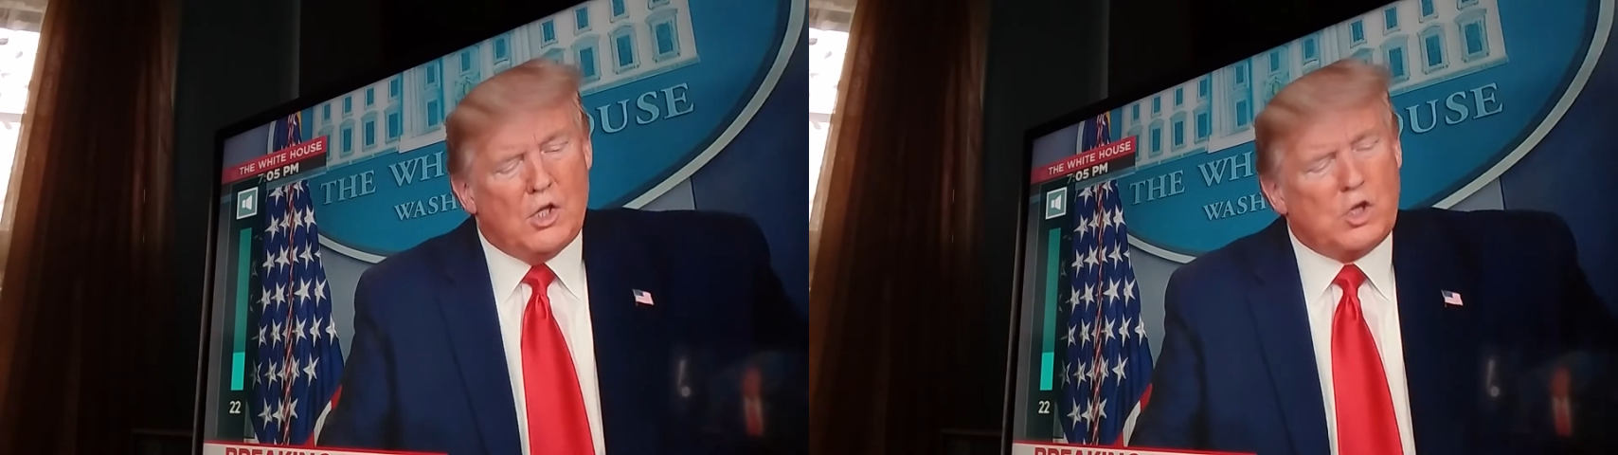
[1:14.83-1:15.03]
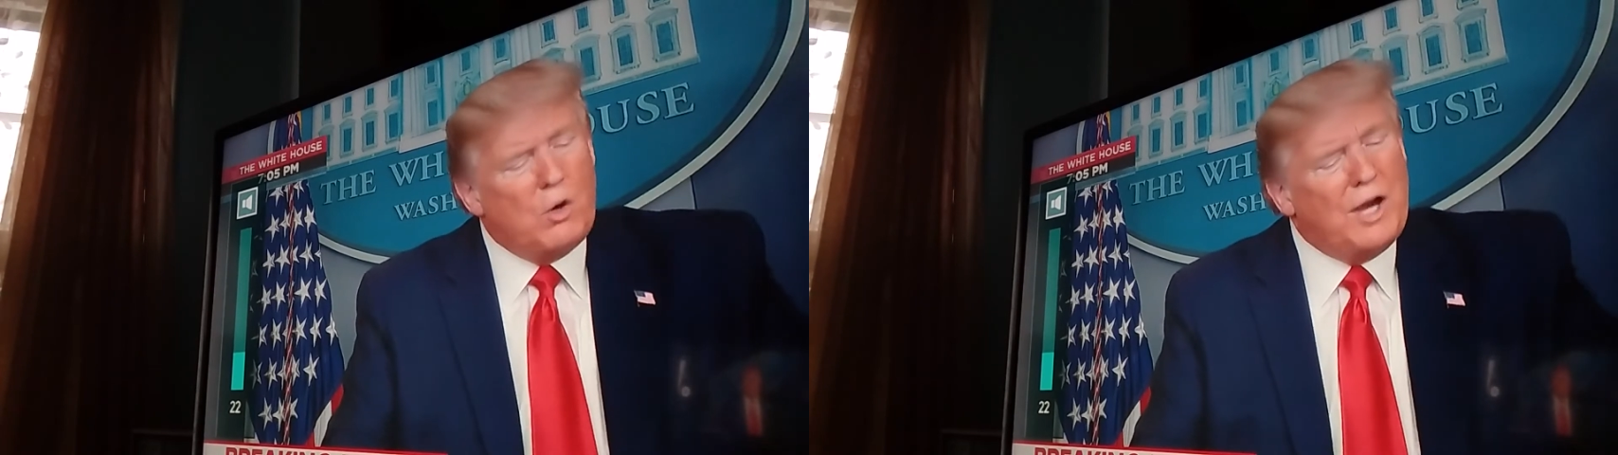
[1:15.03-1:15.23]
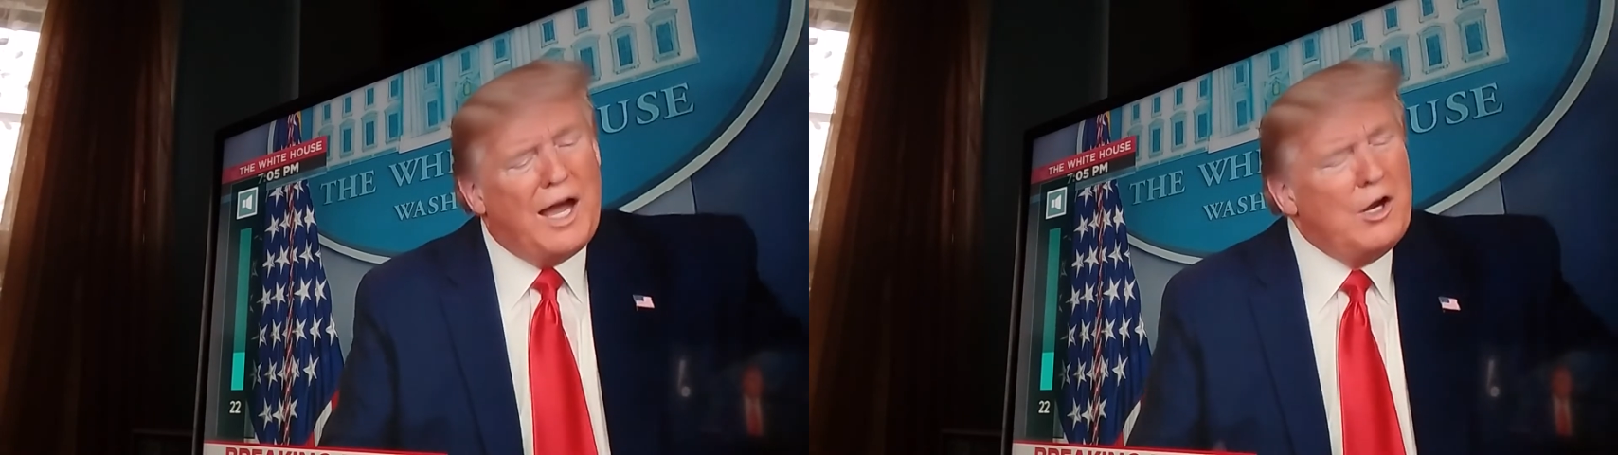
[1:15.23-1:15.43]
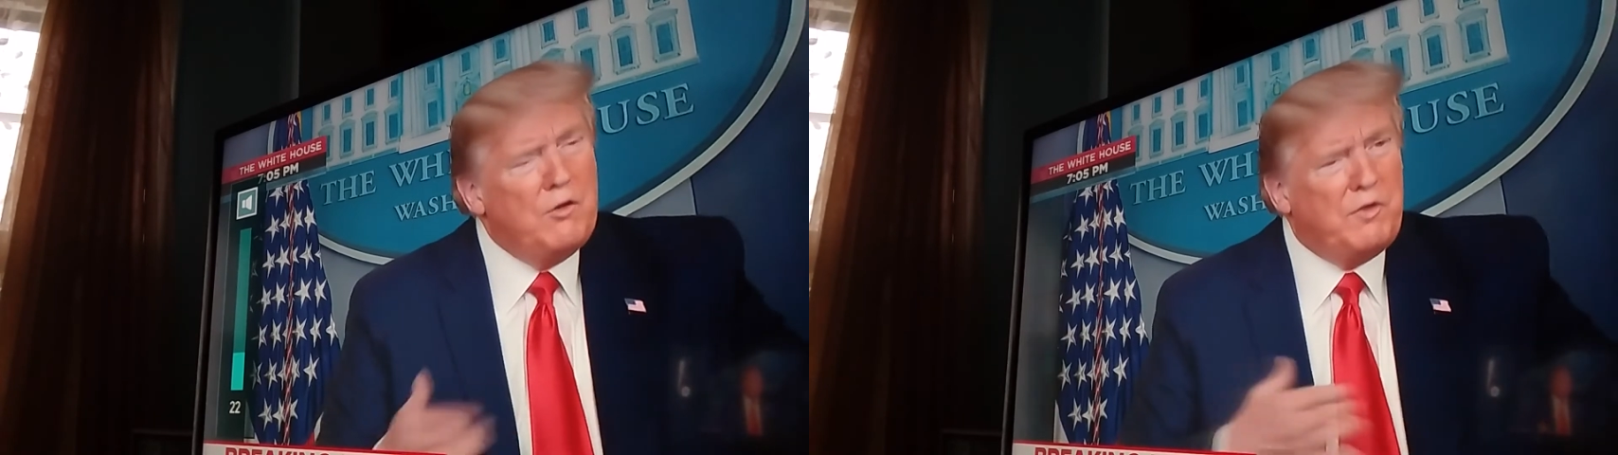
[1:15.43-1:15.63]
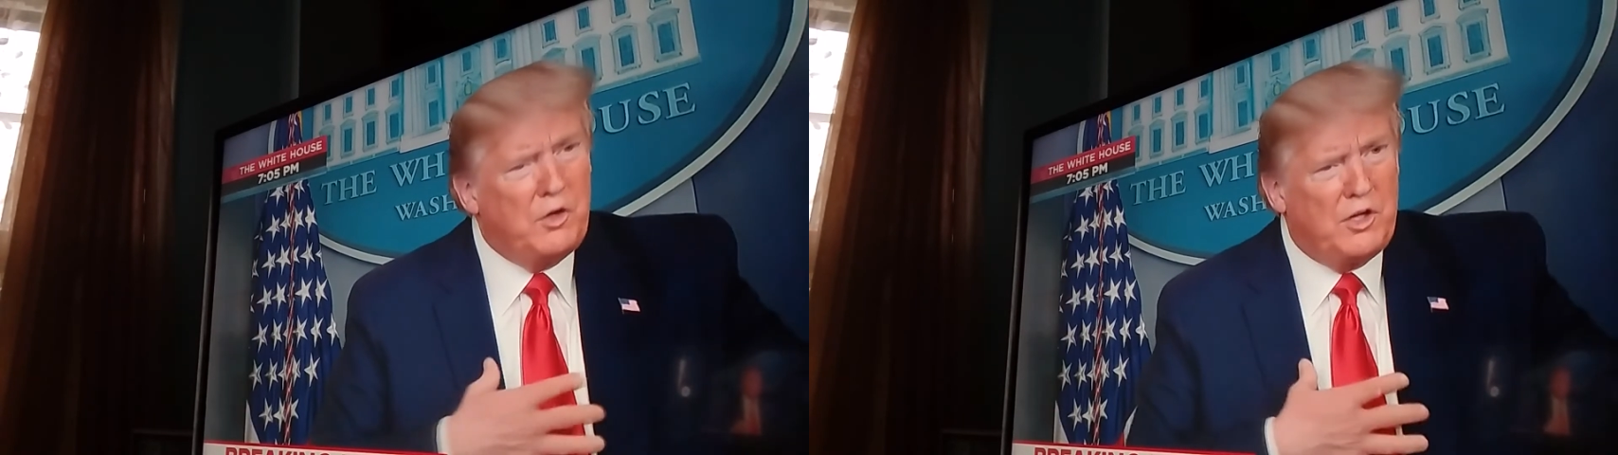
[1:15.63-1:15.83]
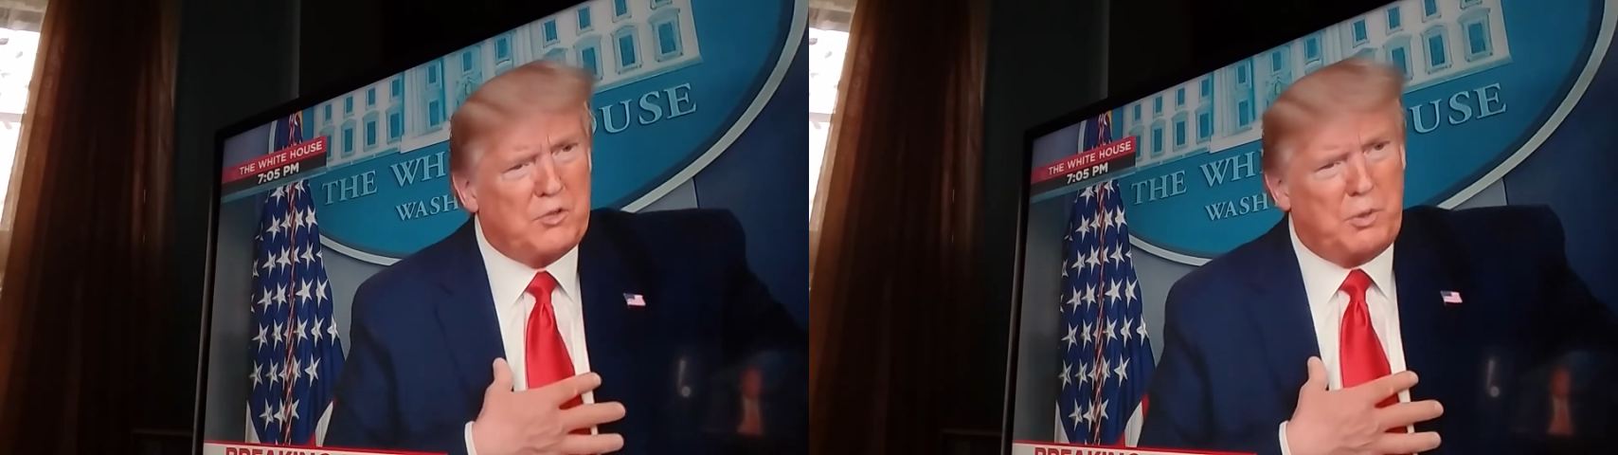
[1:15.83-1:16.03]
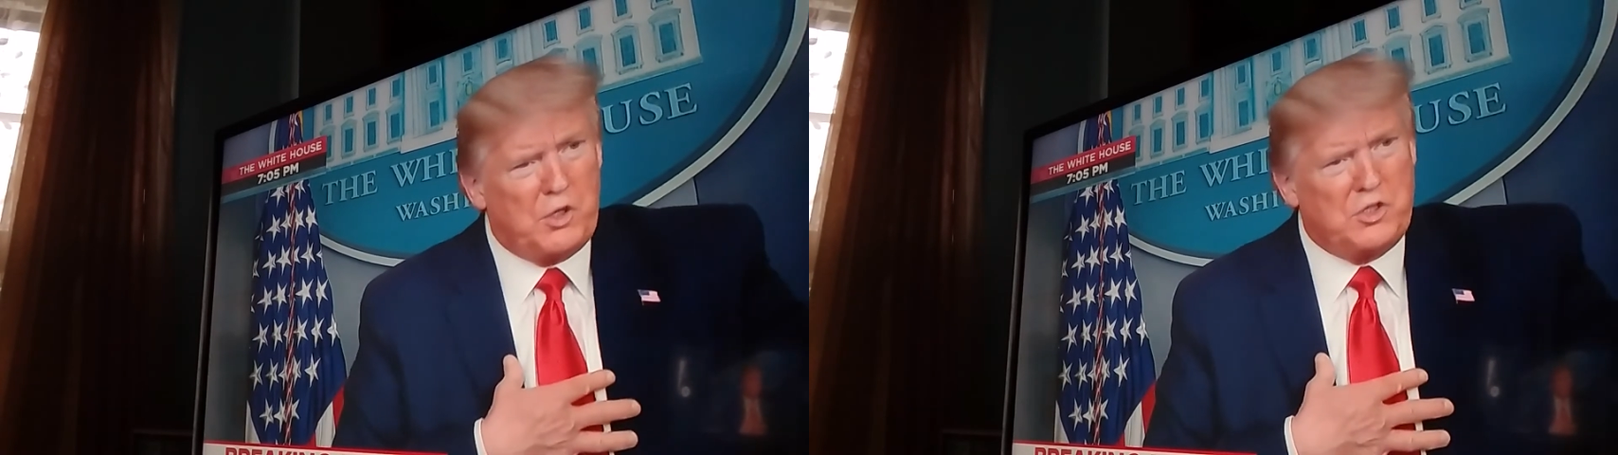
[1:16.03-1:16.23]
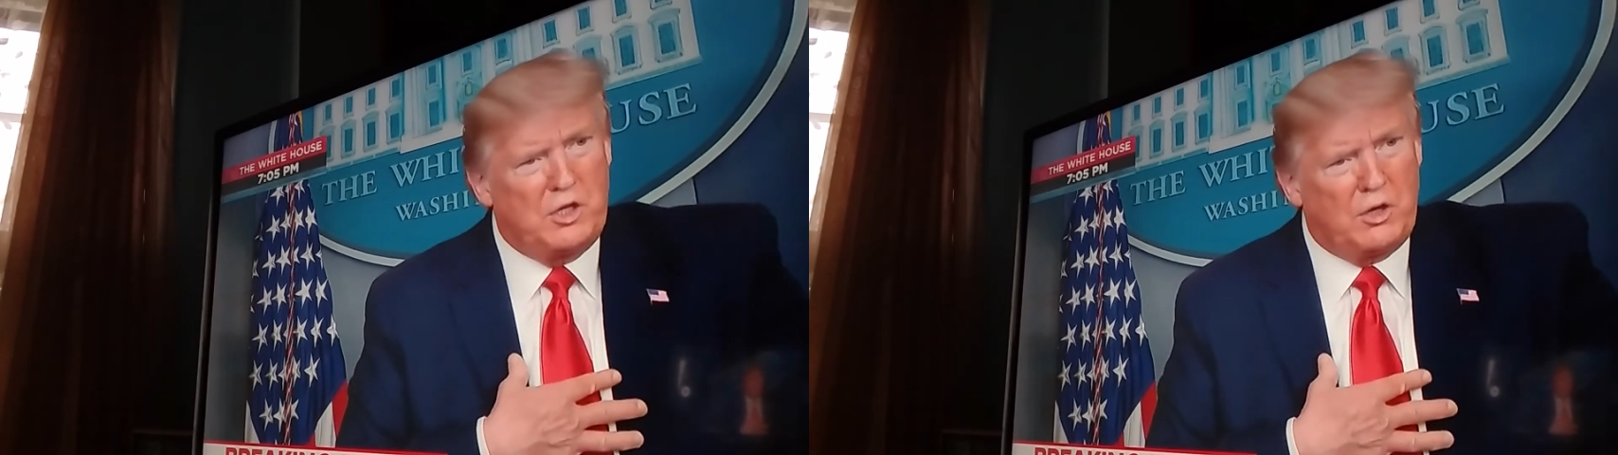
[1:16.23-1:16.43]
So I don't view it as
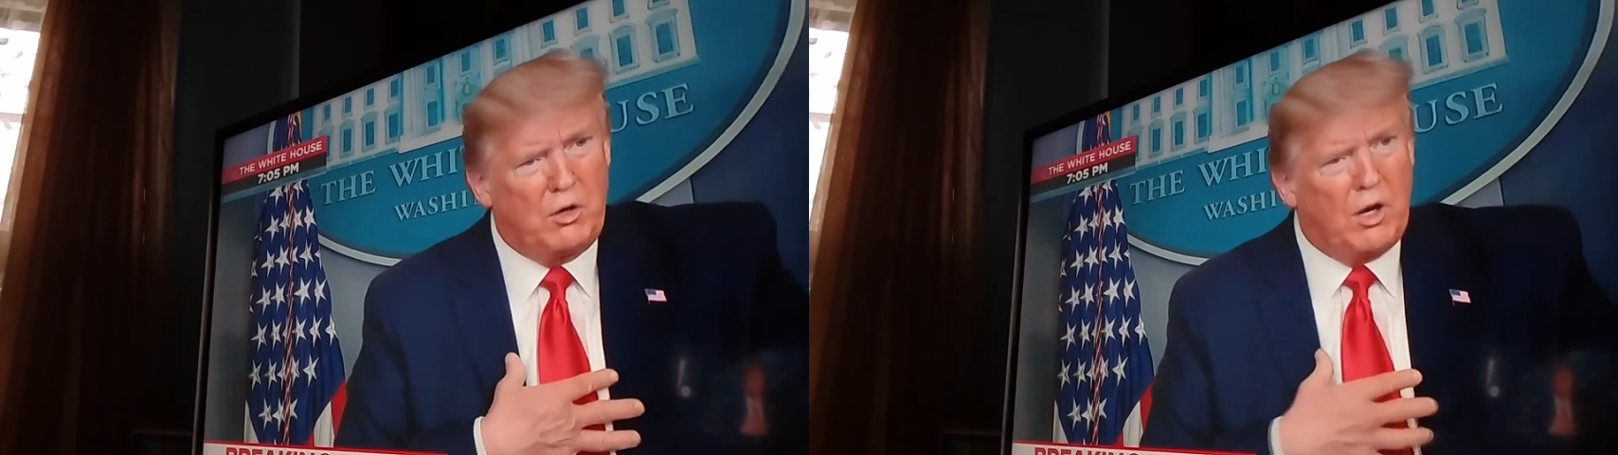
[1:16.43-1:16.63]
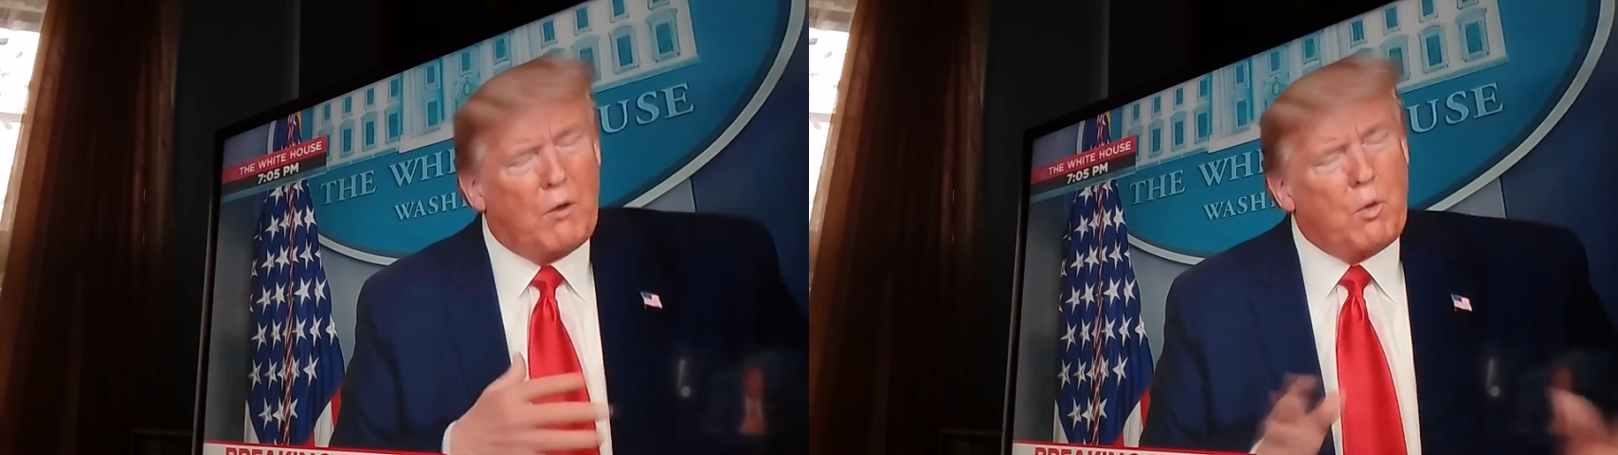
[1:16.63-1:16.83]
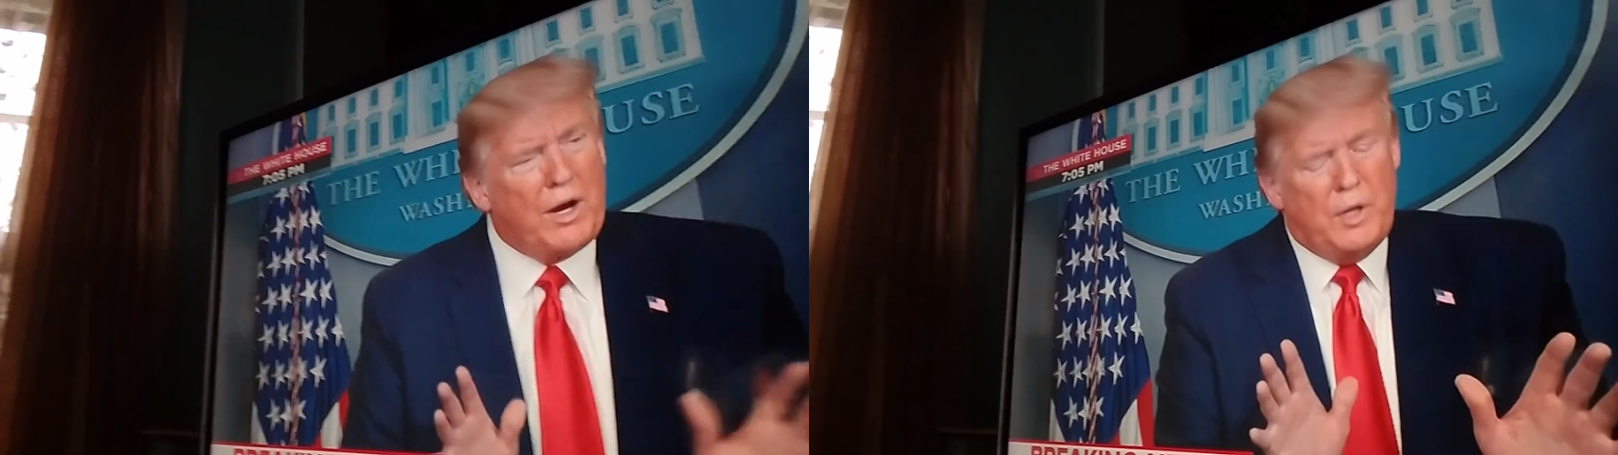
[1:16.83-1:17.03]
personal at all.